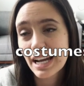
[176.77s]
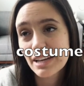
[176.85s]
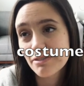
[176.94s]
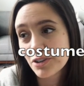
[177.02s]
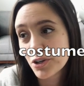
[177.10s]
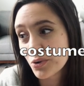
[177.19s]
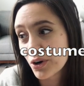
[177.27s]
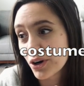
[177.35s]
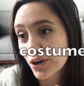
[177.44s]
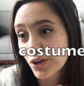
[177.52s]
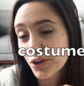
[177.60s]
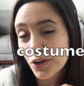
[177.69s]
If you
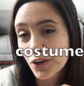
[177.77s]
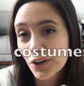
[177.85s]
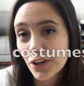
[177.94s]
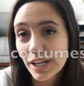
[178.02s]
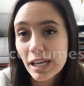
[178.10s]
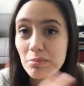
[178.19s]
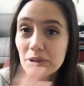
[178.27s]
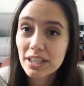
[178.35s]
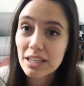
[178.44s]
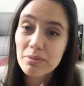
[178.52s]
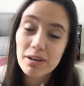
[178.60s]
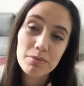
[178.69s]
are
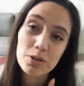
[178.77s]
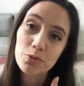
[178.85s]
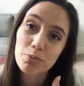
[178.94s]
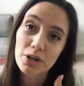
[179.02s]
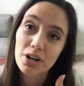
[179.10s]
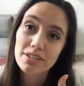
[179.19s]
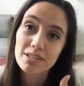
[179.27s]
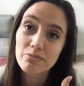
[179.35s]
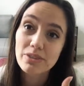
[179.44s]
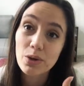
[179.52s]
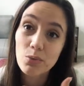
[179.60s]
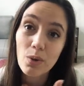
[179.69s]
Emily, maybe you put on
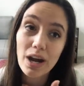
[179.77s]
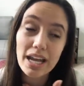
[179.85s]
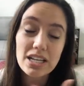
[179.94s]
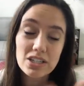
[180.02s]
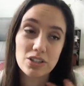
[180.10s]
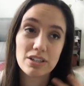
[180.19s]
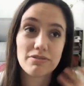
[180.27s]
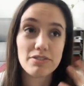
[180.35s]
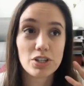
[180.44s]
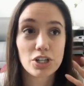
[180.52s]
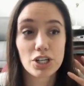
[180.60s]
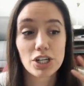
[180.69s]
something white, or if
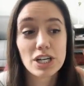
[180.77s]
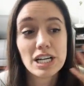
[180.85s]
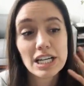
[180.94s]
you're